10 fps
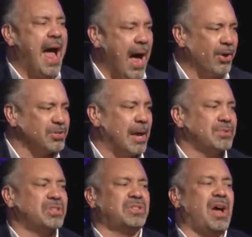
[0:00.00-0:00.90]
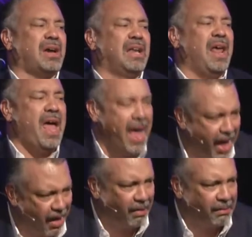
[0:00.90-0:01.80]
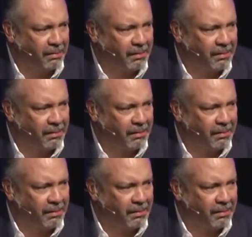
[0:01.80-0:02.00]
house. I'm stuck in hell.